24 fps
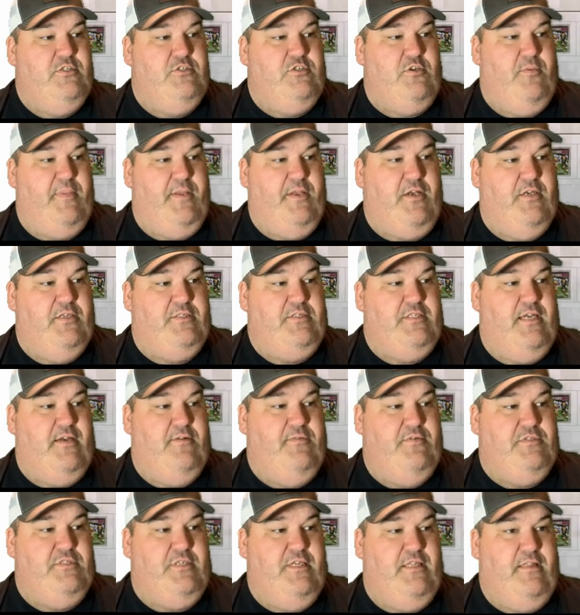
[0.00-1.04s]
So because that
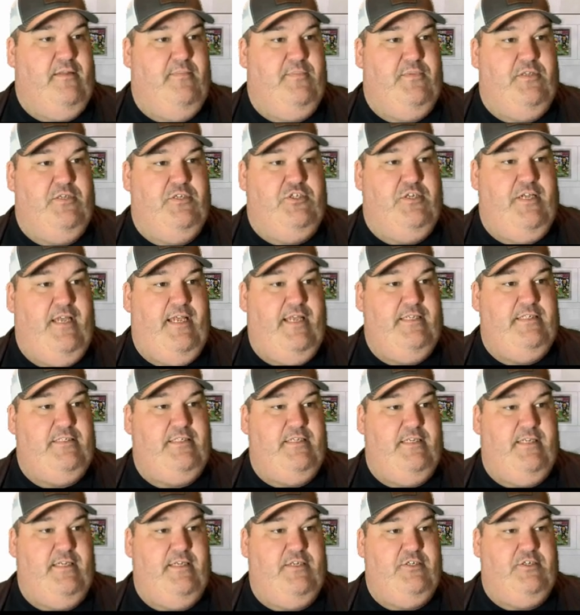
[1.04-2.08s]
was a limited Chase
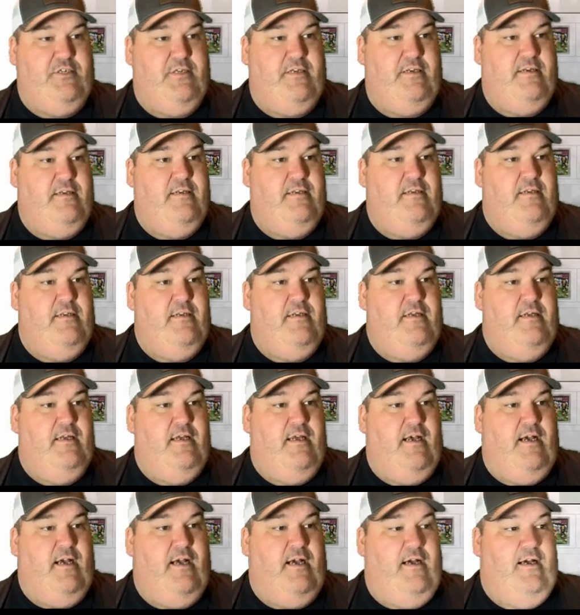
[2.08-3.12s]
edition,
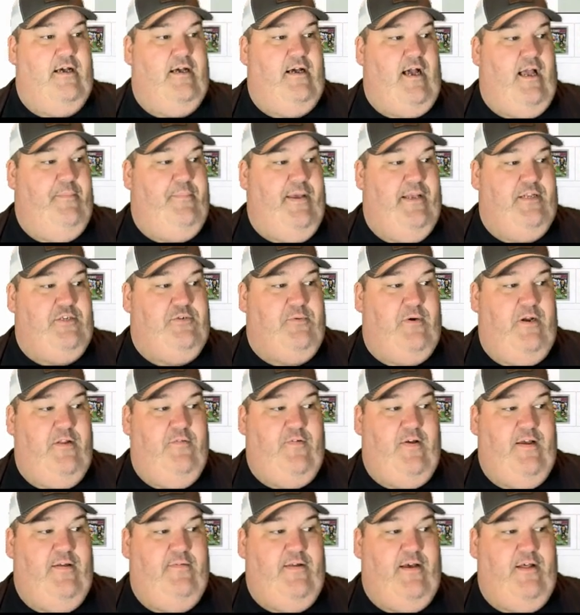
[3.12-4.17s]
uh, I paid
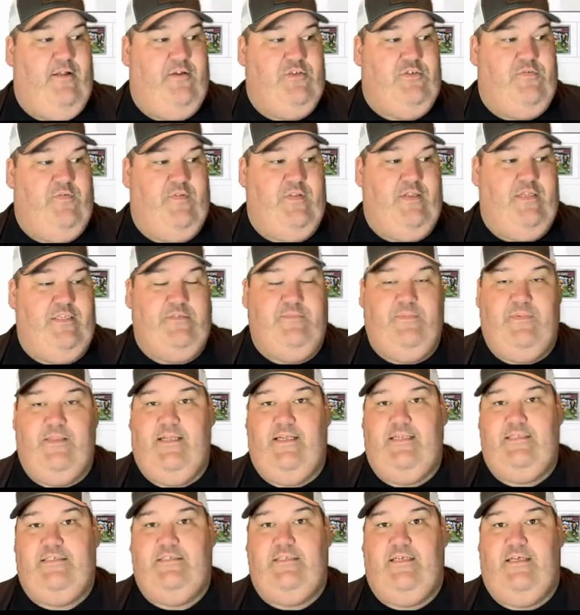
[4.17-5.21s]
$25 for this, but
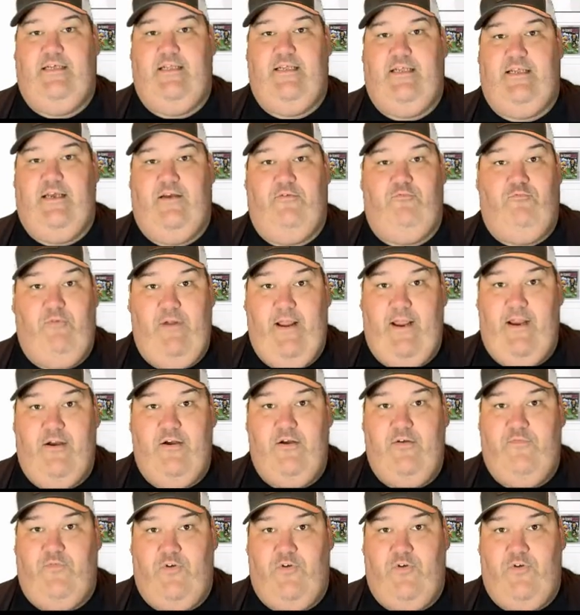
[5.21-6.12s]
that's uh, like a rare